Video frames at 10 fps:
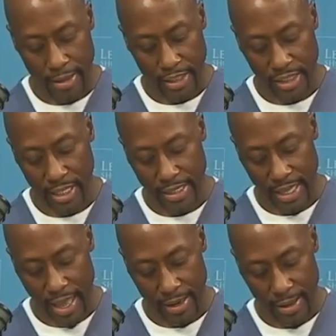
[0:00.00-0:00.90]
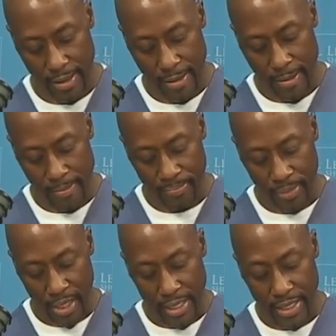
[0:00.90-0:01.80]
Just like that.
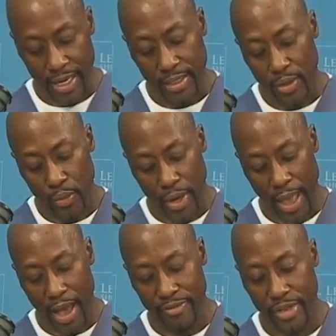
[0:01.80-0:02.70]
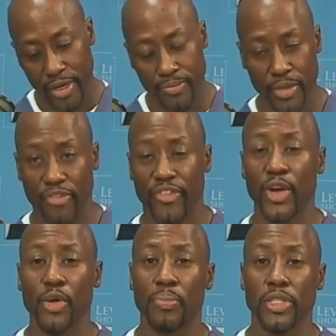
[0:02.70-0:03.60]
And then we have the
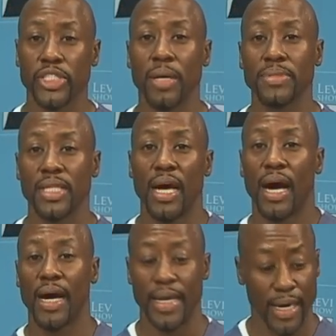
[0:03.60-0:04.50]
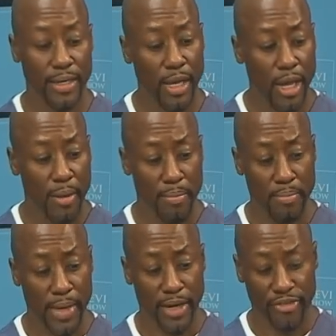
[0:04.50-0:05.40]
finger push-ups. Again,
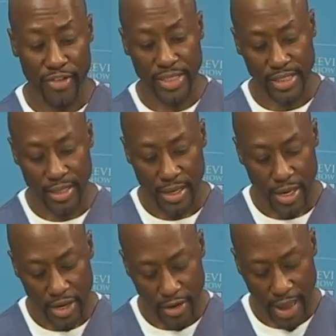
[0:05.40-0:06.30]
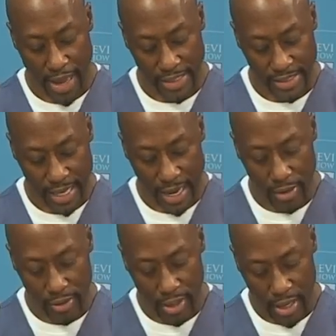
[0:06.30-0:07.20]
make a fist. Your hand is
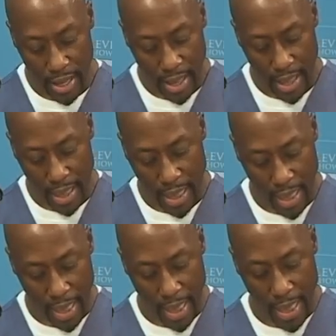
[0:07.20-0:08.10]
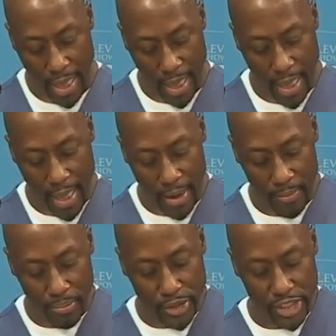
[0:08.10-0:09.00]
down.
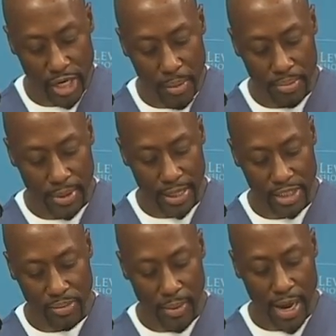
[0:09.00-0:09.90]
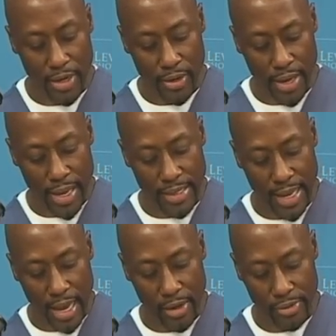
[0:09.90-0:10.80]
And push up like a spider and
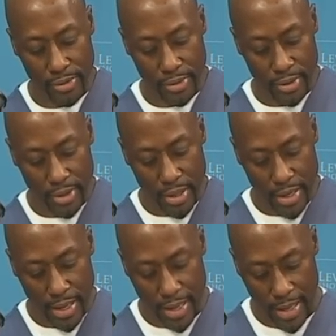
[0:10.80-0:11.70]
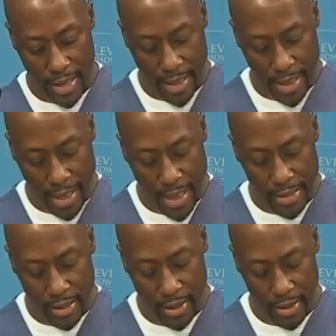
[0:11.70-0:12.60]
down.
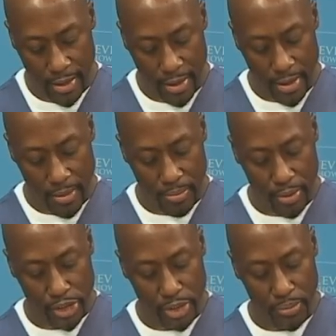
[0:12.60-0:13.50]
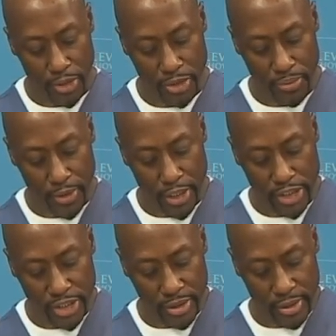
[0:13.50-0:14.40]
In. Push, push, push.